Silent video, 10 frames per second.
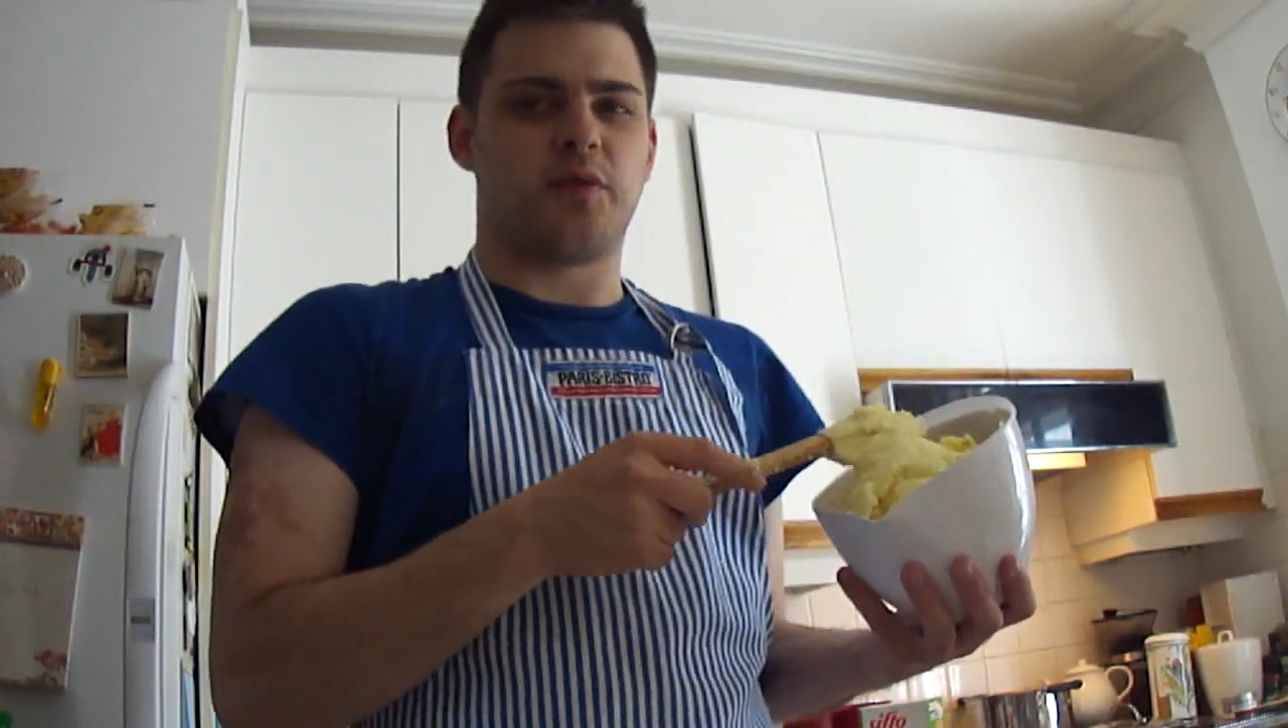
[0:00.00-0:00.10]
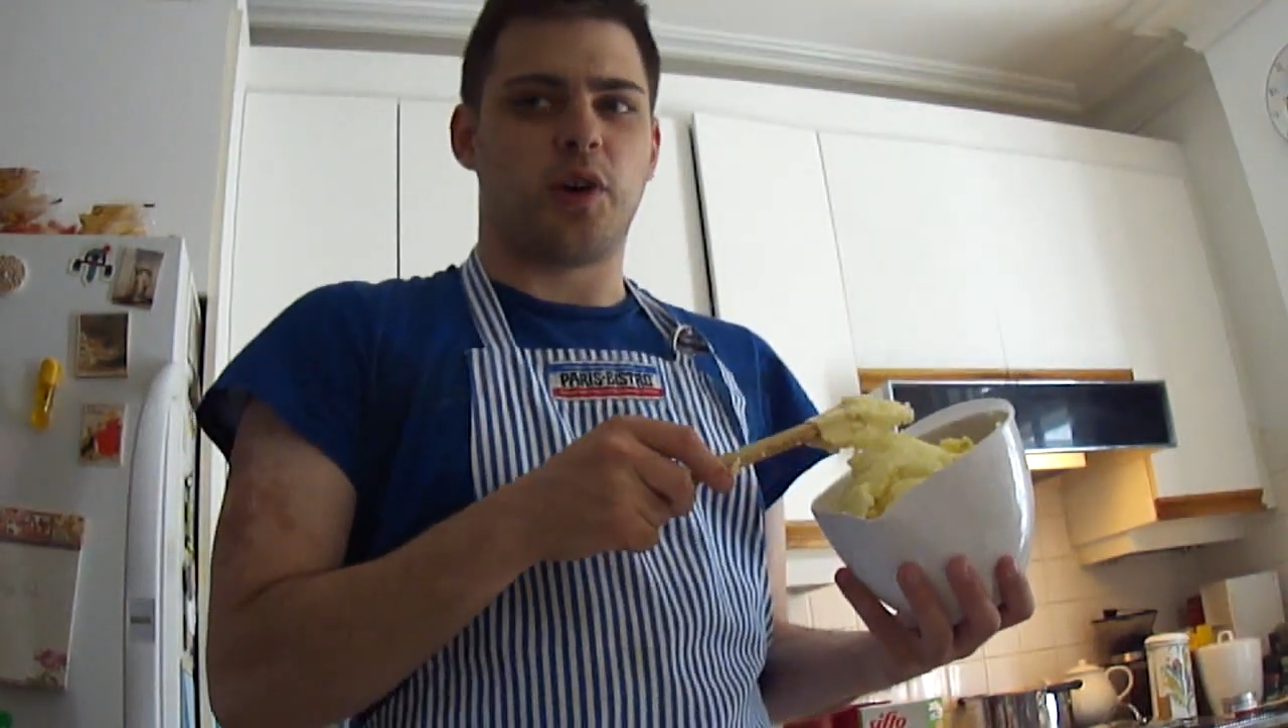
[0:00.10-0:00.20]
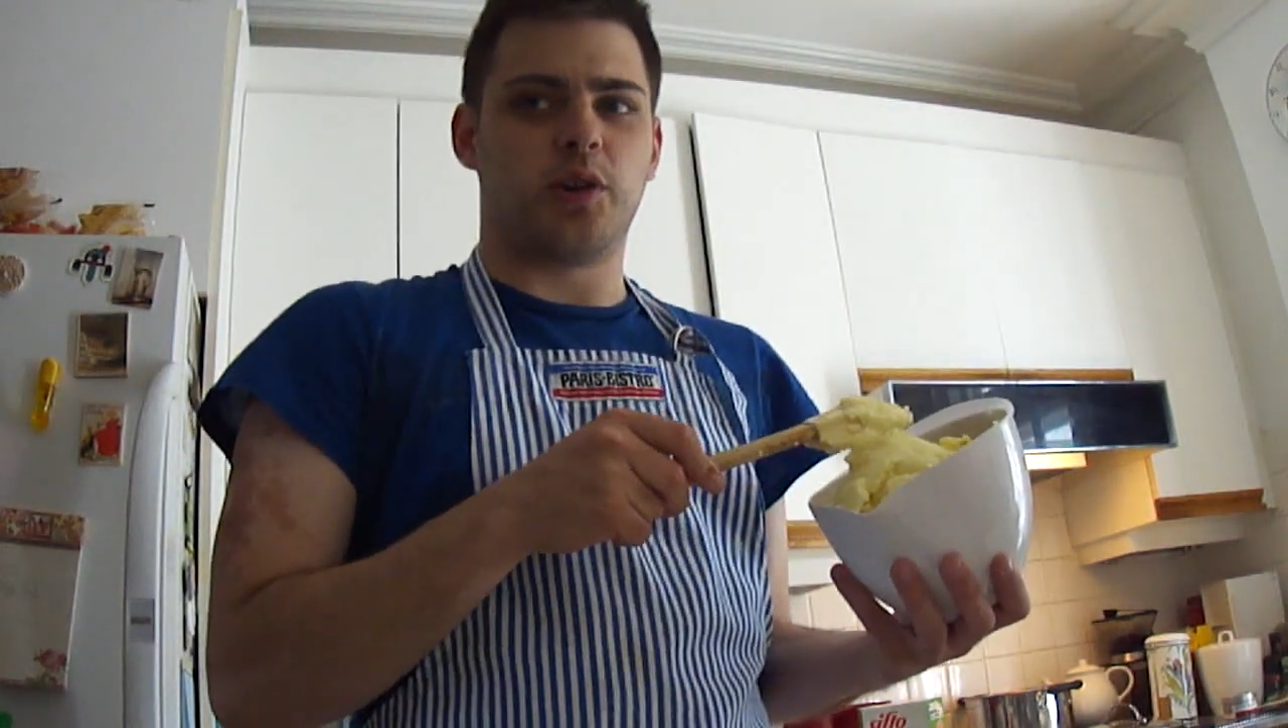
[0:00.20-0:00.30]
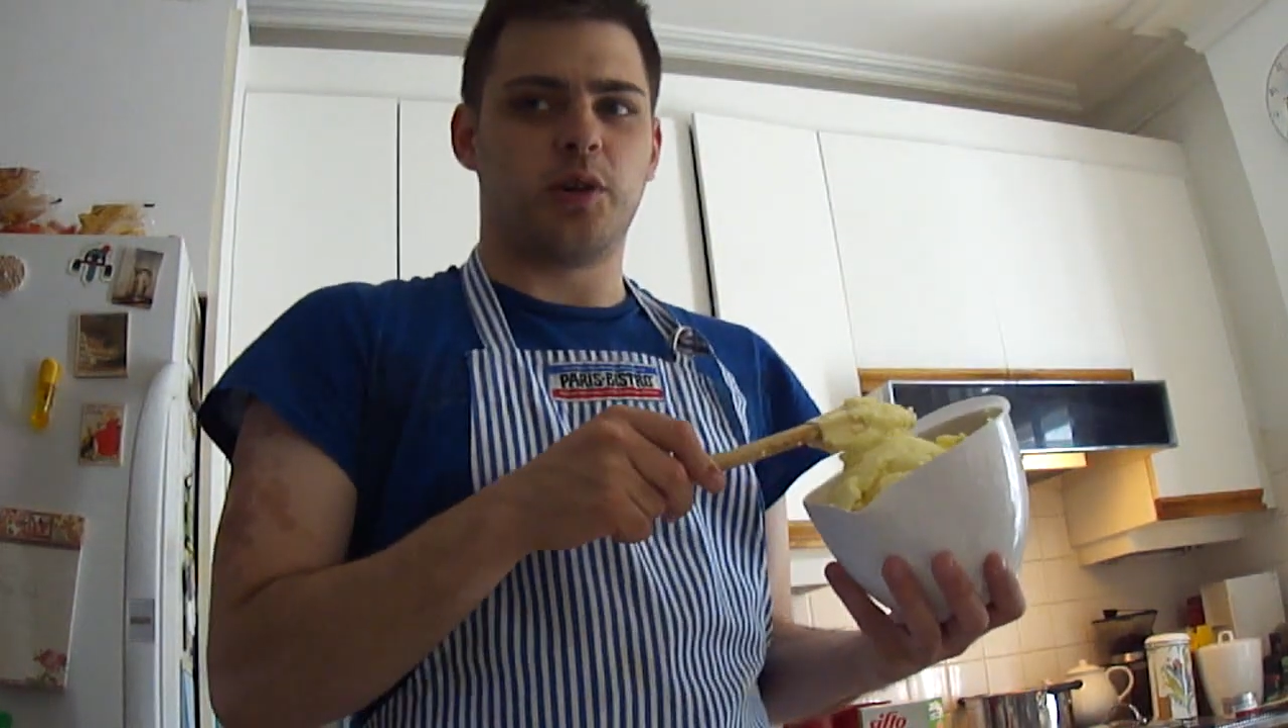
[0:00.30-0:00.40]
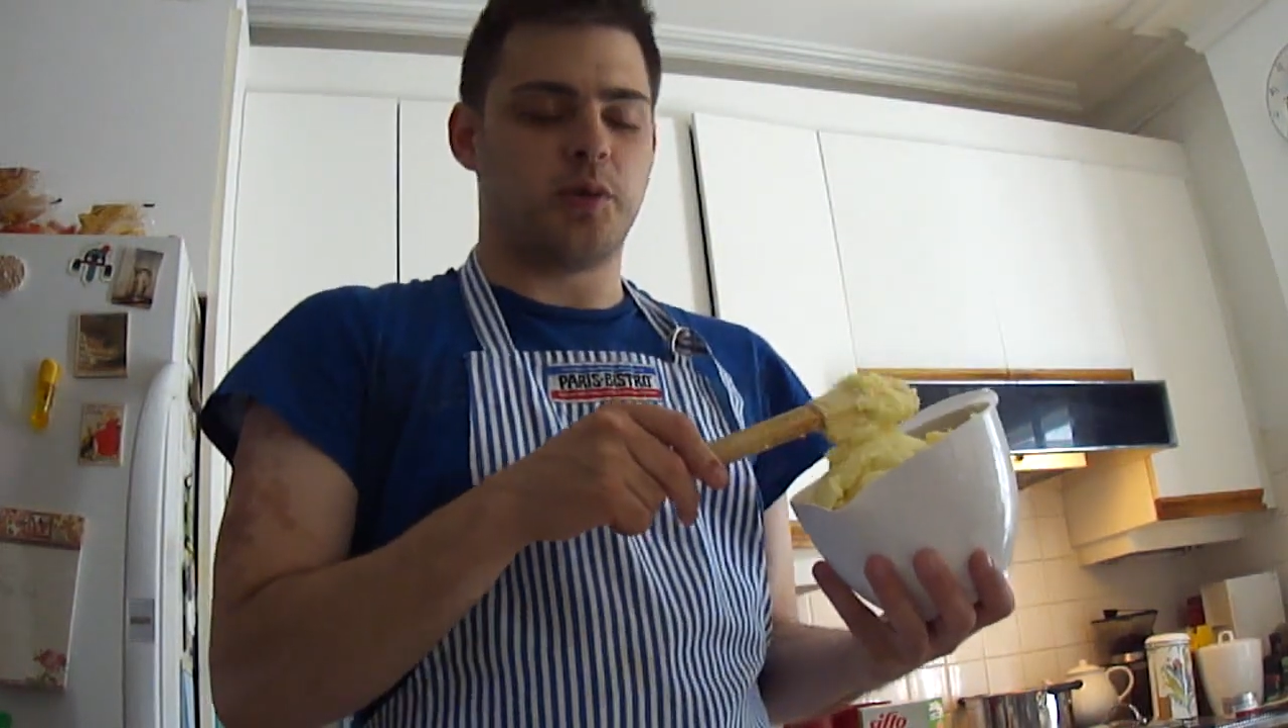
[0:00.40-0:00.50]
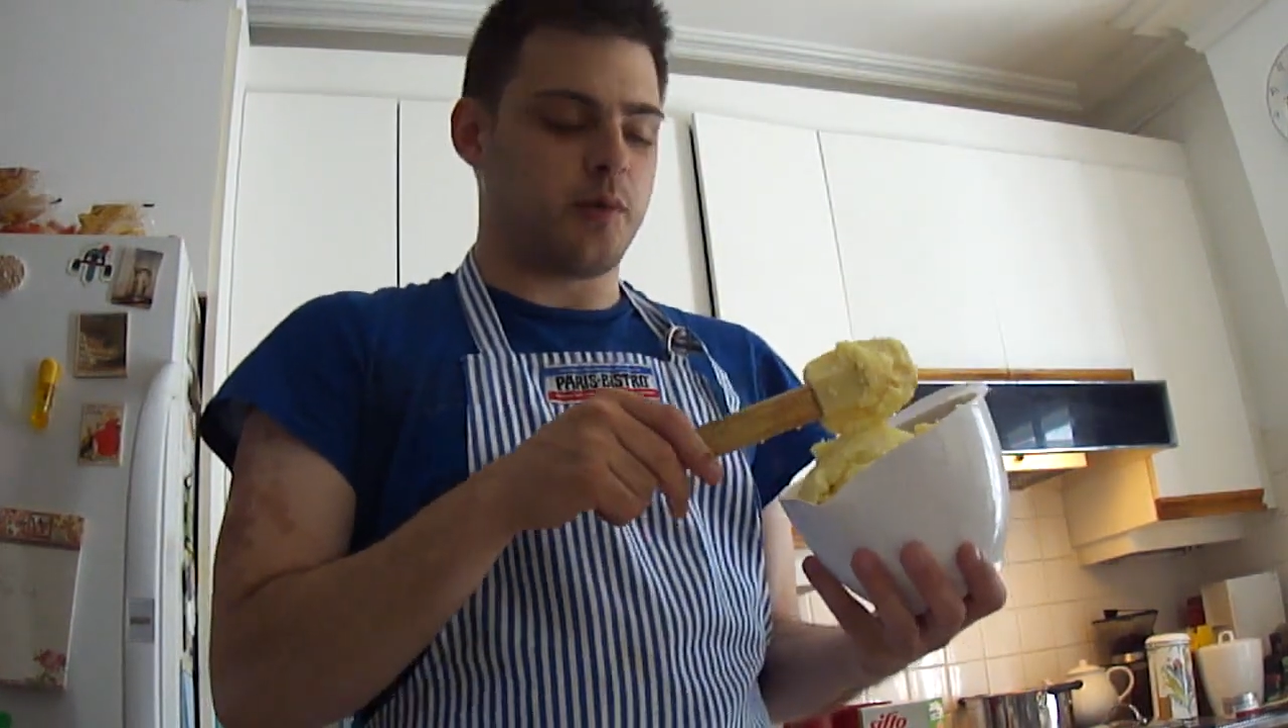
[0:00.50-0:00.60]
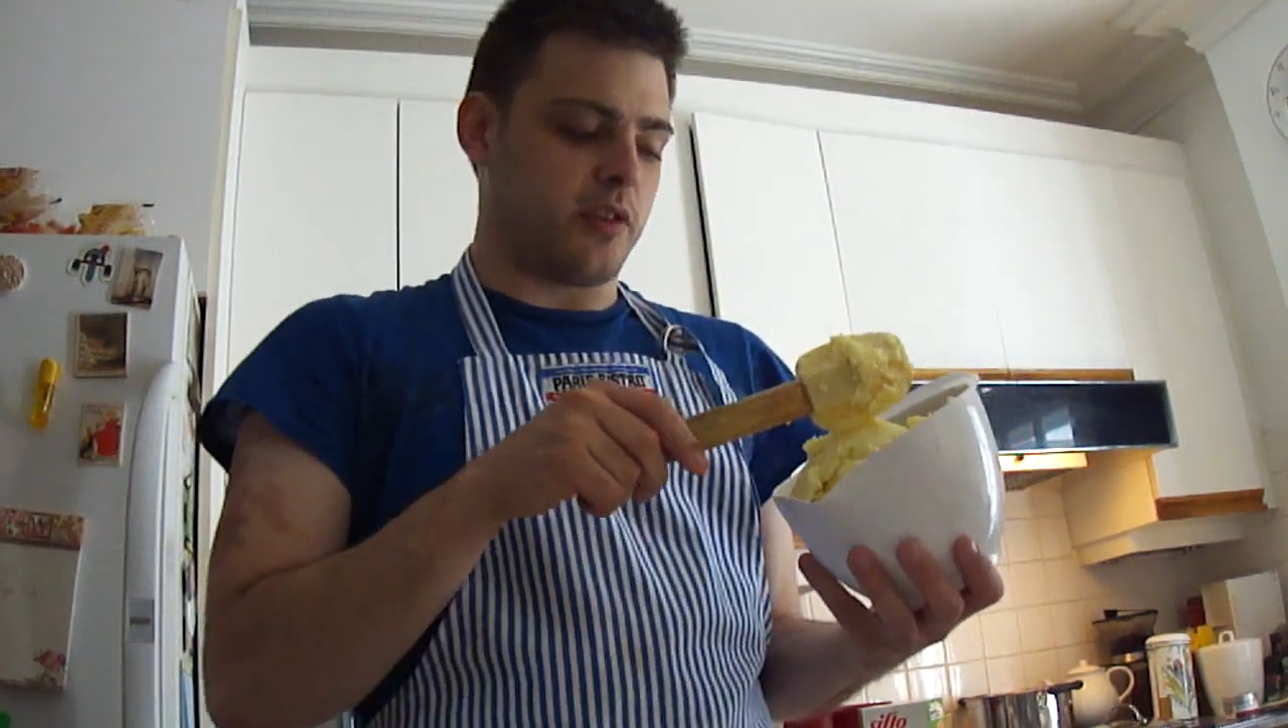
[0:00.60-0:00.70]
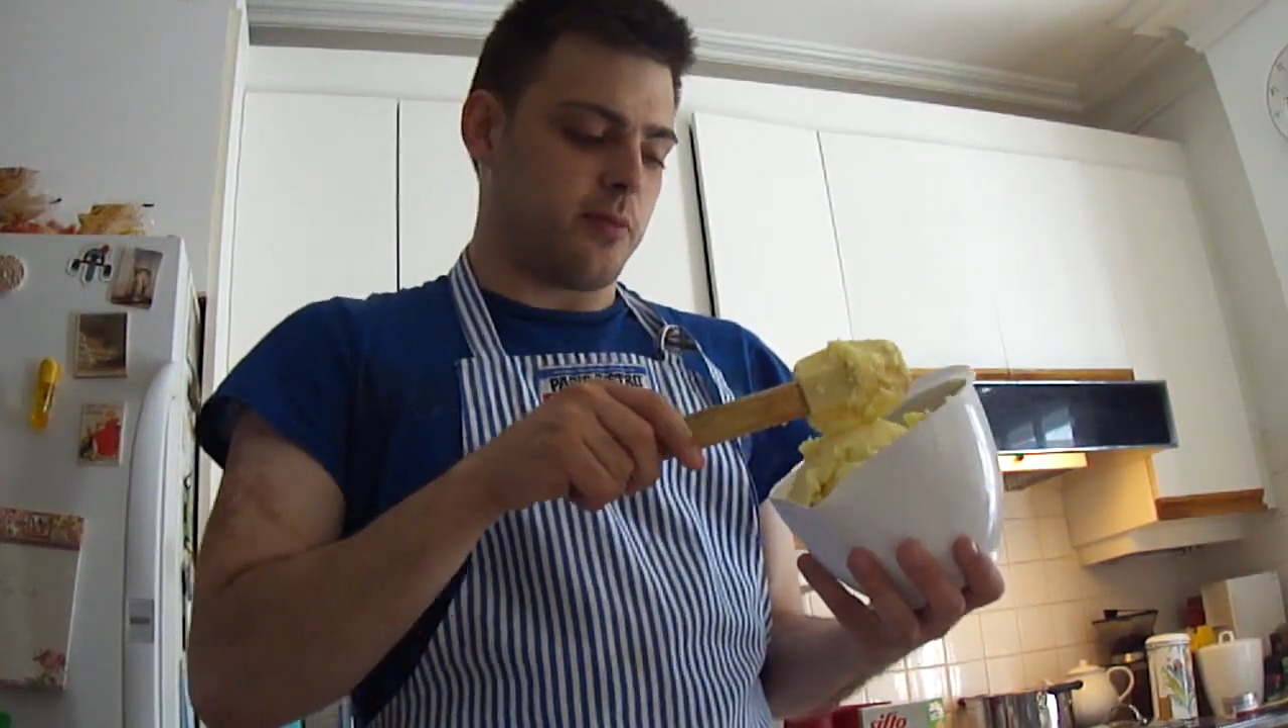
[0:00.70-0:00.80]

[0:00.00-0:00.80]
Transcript: follow a